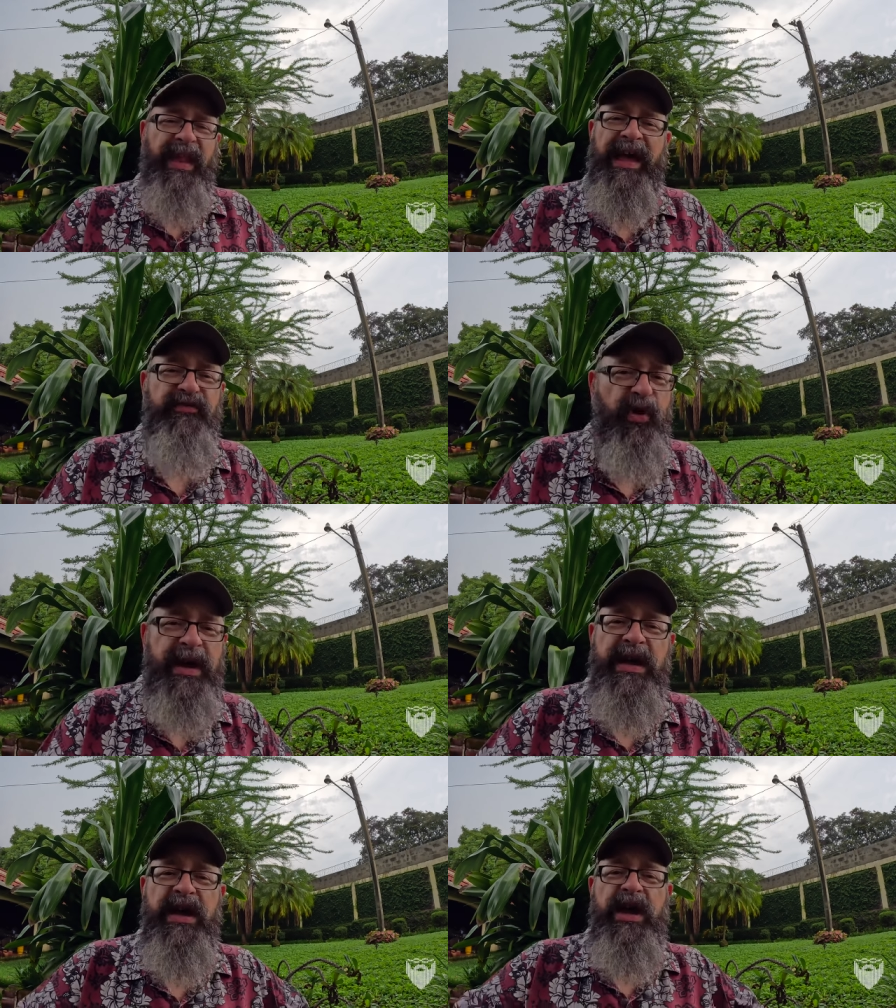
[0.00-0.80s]
They have
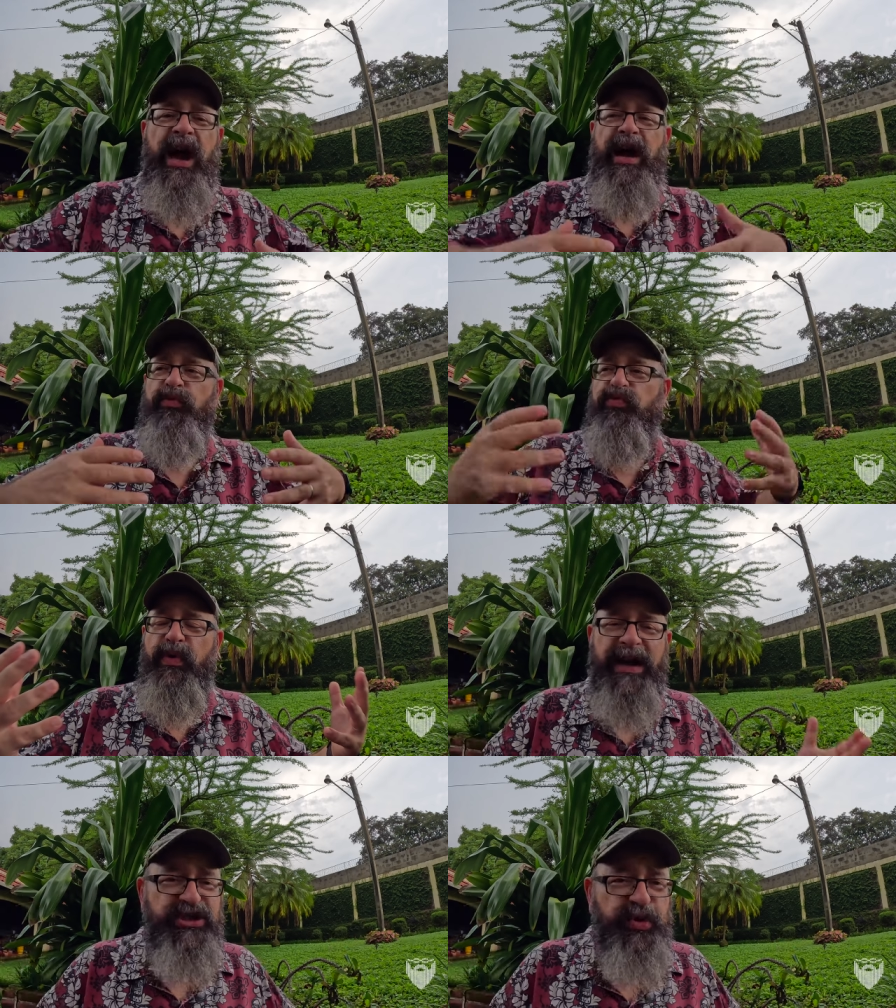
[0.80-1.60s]
great uh,
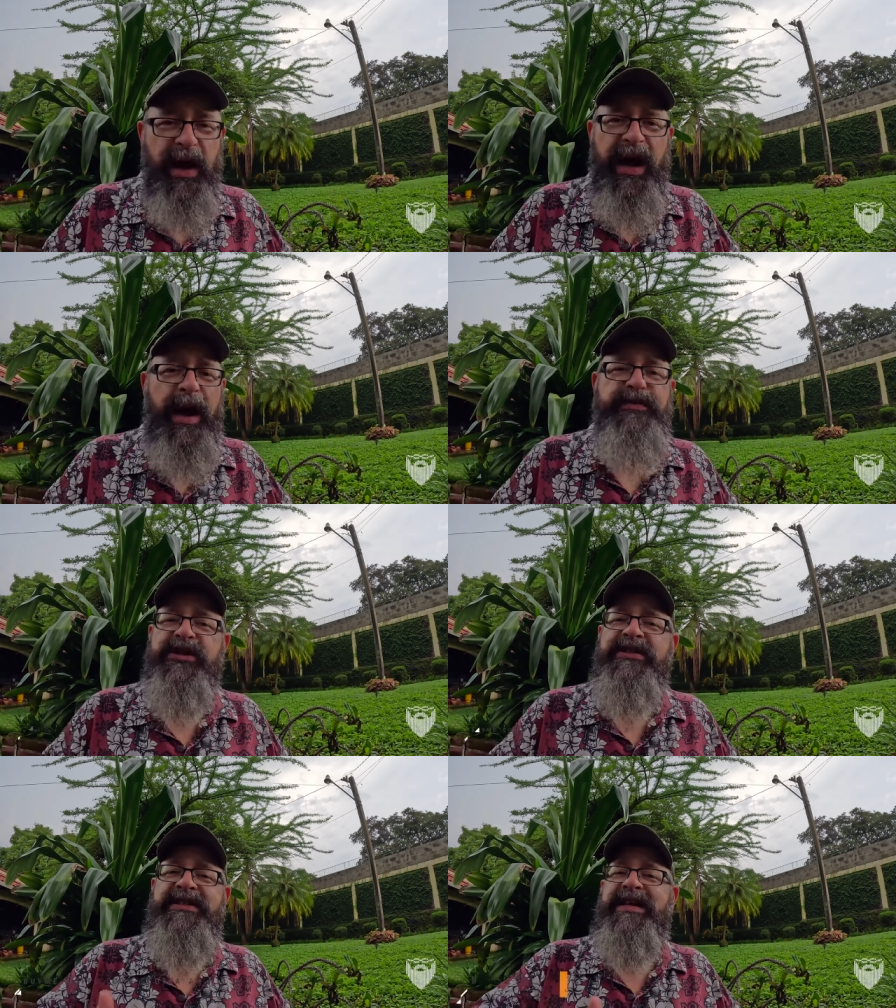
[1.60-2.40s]
restaurant
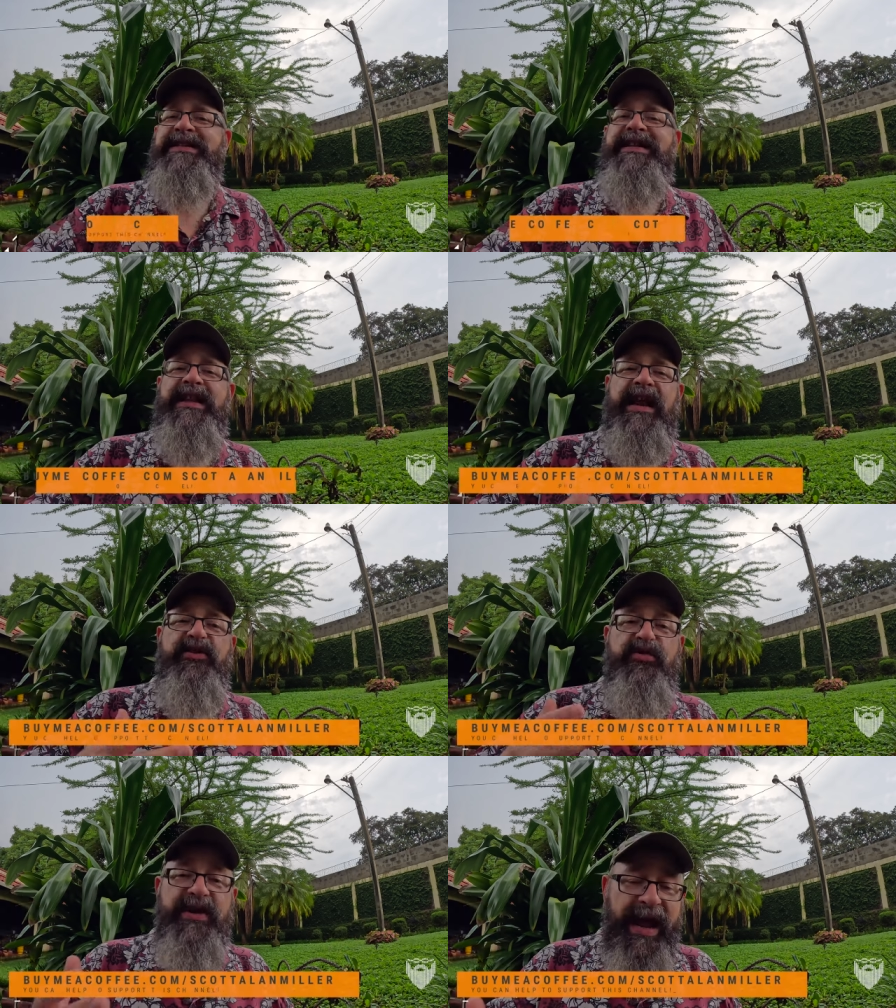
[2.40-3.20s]
options, things that a lot of
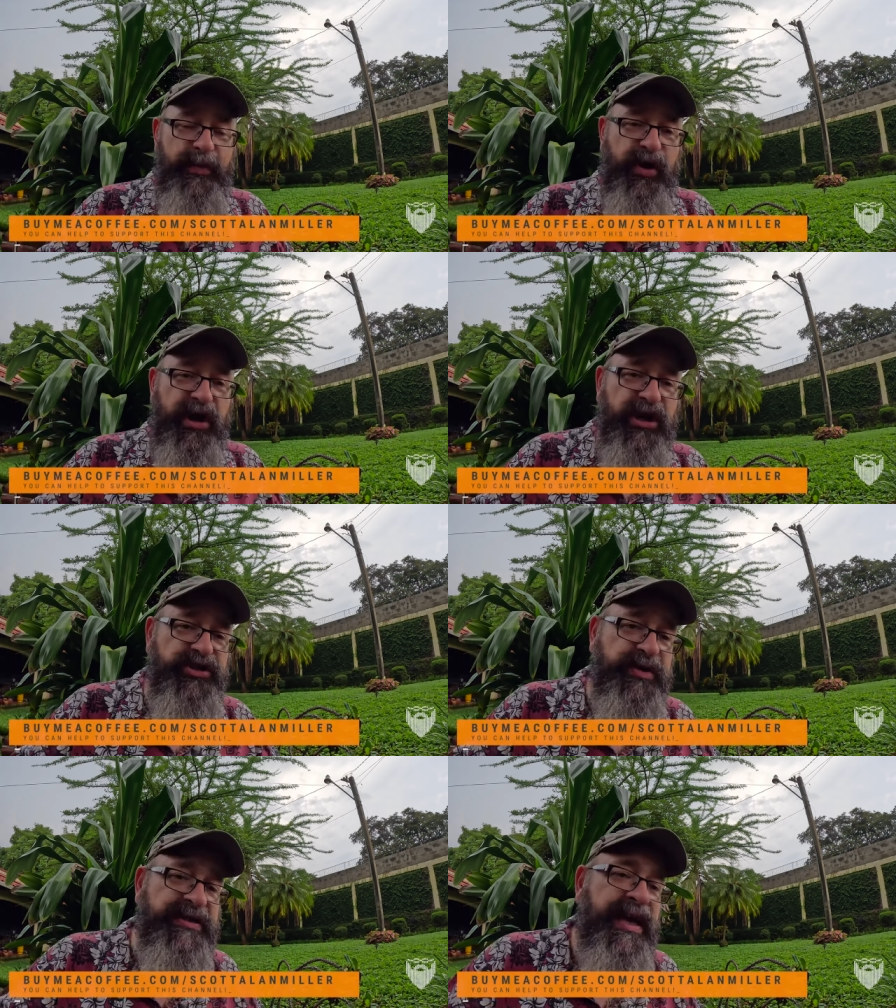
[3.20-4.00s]
their neighboring
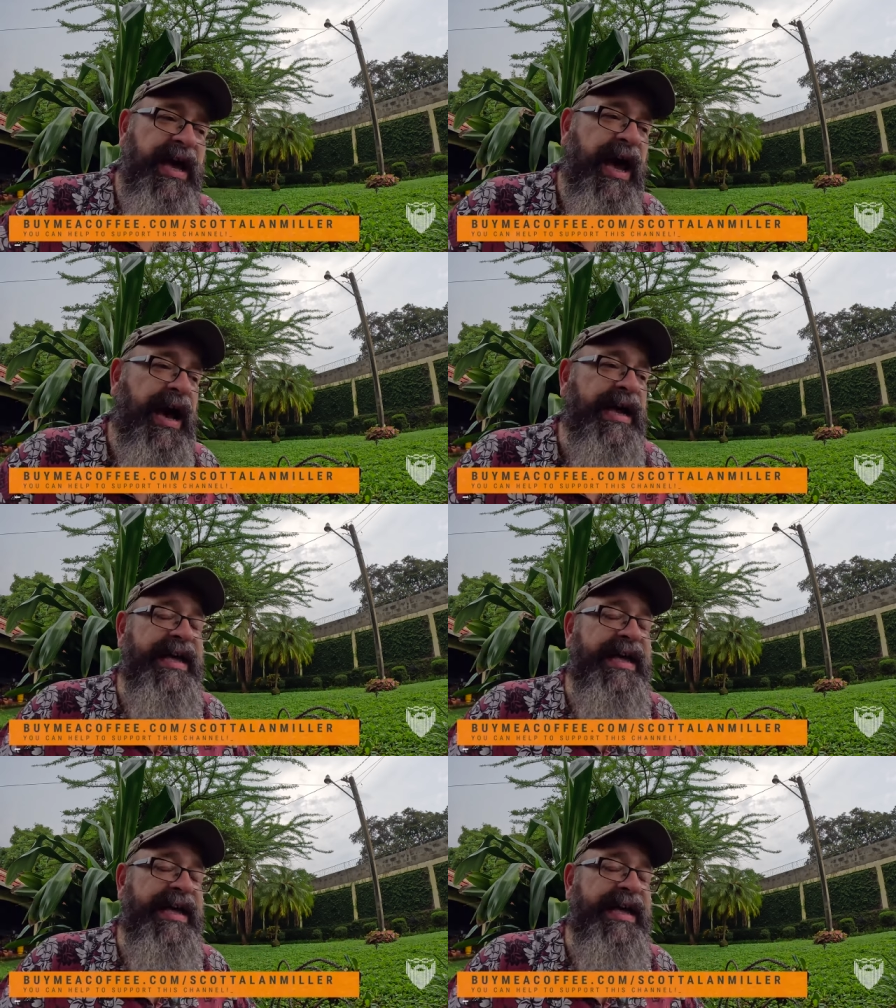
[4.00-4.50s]
countries uh,